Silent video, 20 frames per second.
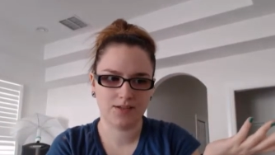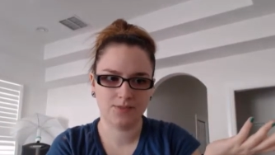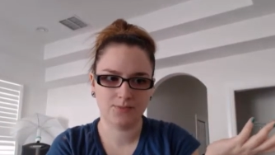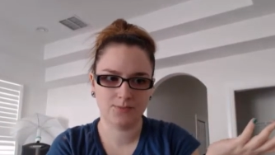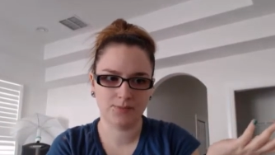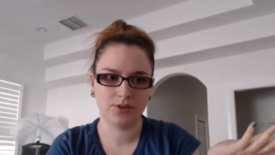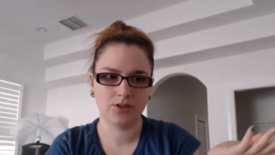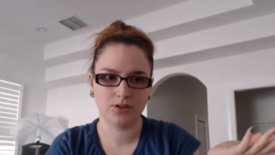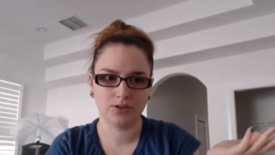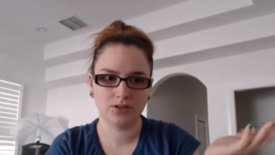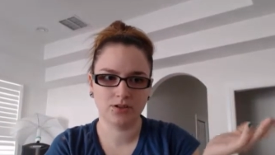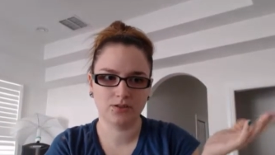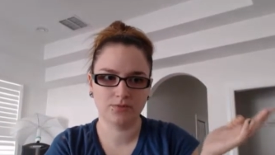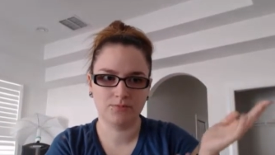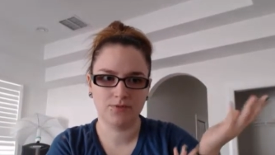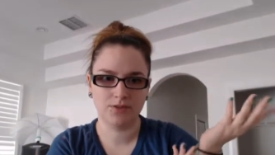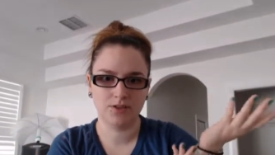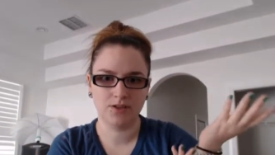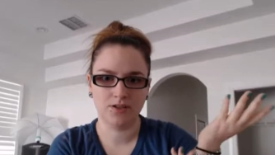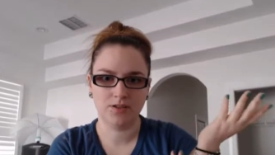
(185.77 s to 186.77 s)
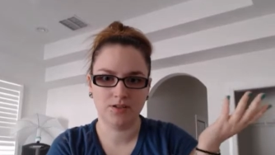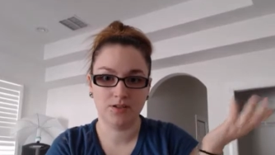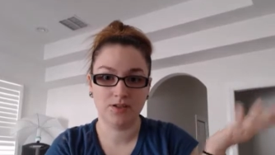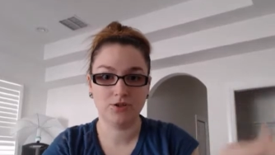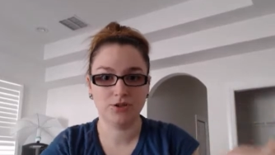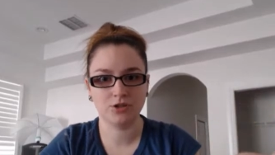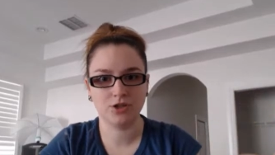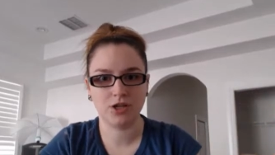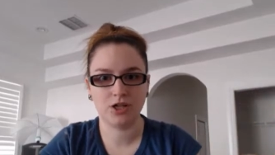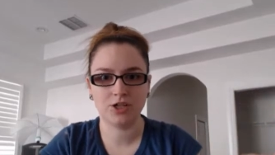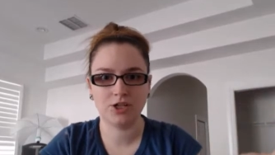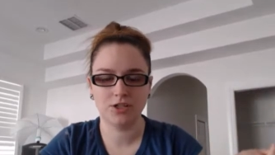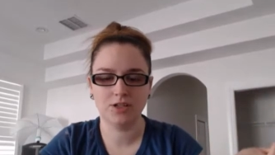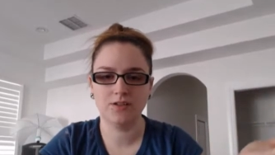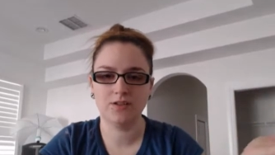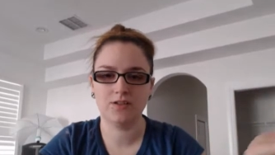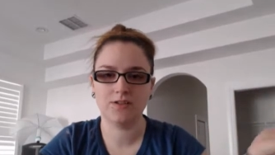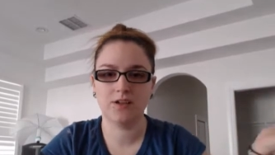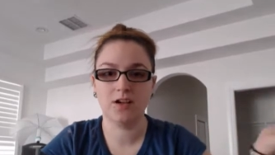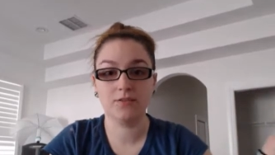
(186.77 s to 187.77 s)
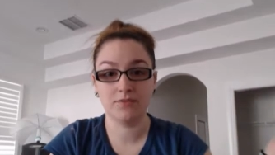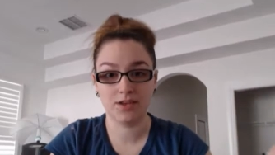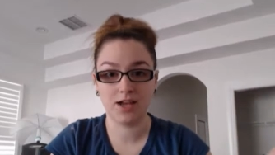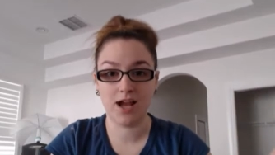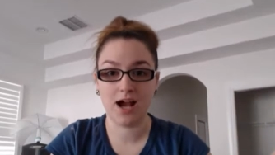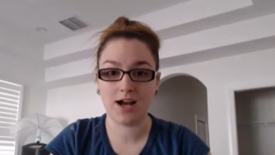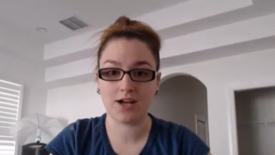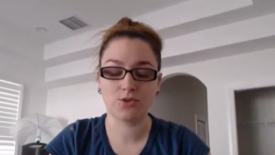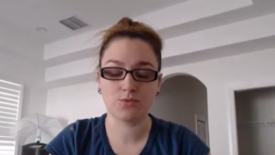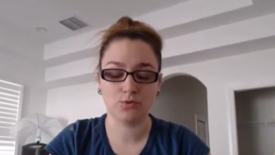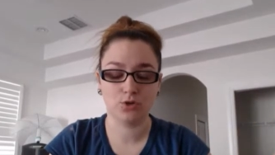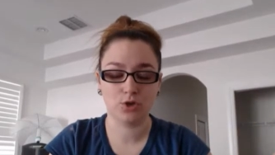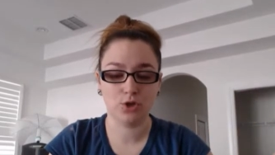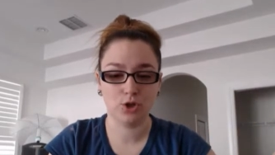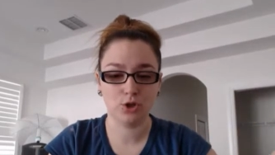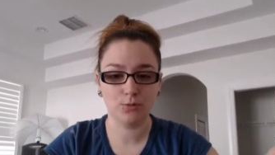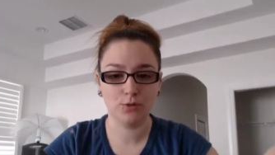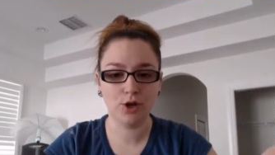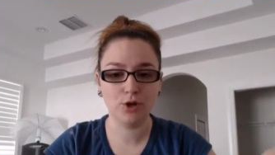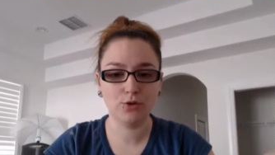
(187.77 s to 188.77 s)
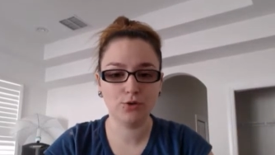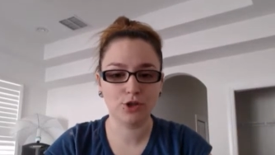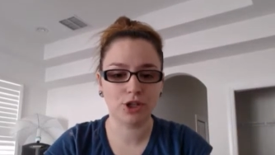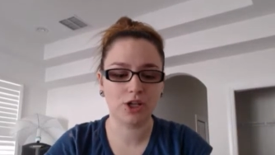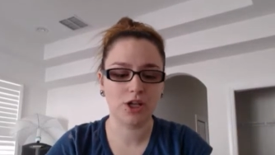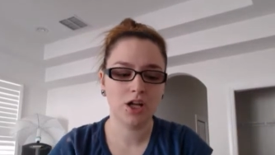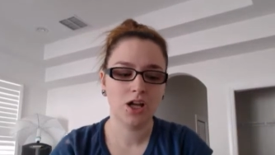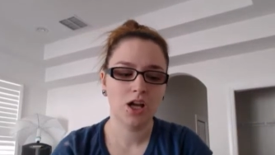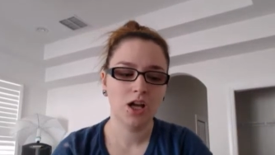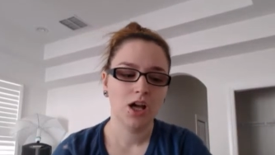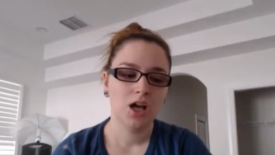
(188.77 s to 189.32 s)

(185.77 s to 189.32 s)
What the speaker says: per the instructions of the actual homeowner,